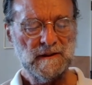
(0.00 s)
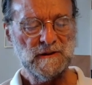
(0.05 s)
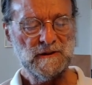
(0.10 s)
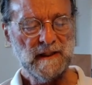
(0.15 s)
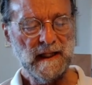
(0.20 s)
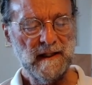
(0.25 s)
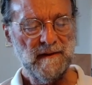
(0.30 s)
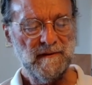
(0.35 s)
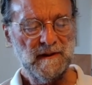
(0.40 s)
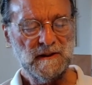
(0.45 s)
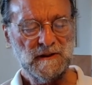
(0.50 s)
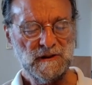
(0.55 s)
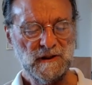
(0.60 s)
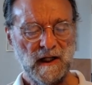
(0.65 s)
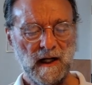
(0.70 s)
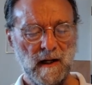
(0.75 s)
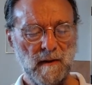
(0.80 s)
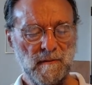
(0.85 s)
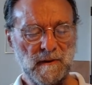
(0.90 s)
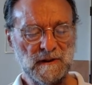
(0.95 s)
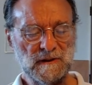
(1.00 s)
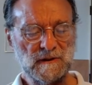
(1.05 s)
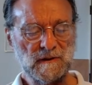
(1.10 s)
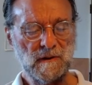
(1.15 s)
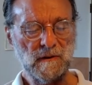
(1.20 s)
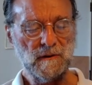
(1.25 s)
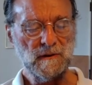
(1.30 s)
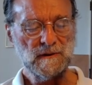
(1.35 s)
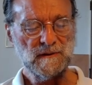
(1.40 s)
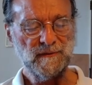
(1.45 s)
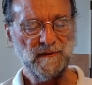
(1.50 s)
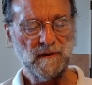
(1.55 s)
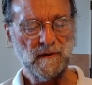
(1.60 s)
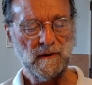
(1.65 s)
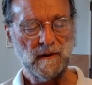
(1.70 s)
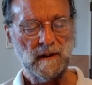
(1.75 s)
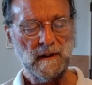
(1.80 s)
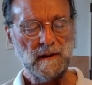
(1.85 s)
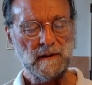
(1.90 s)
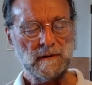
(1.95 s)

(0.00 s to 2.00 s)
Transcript: David Chalmers calls for